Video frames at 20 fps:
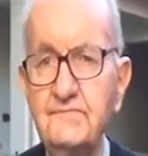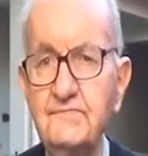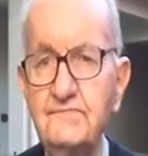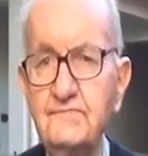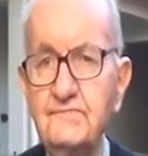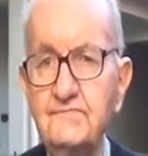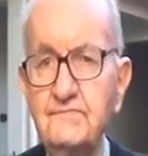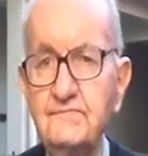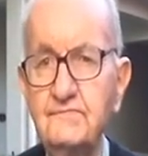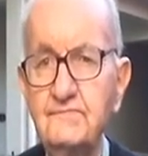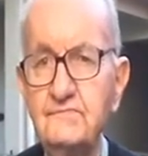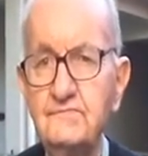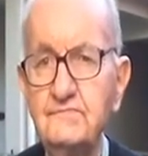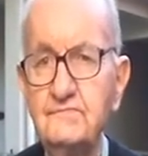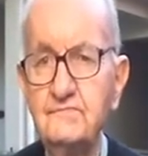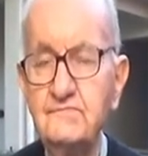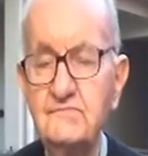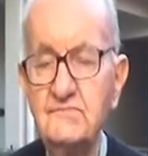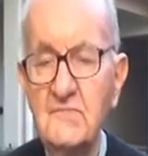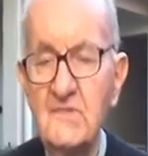Thank you very
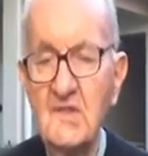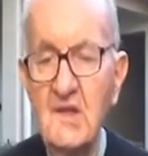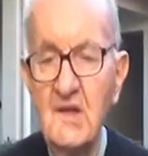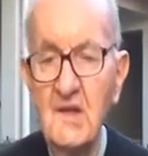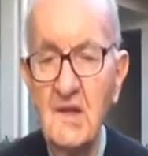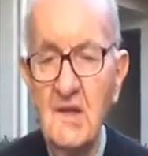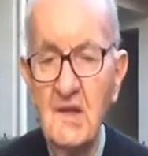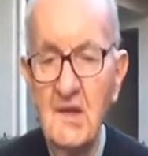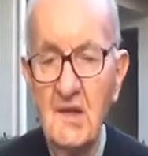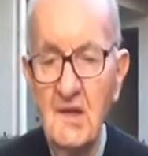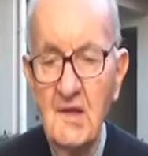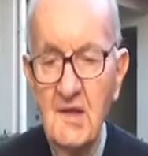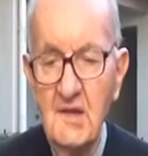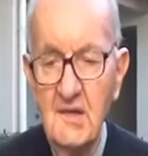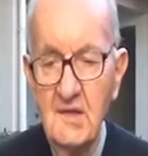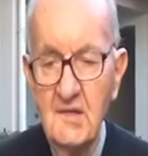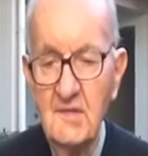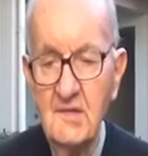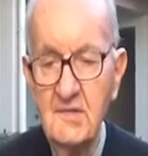much, Father Baudena.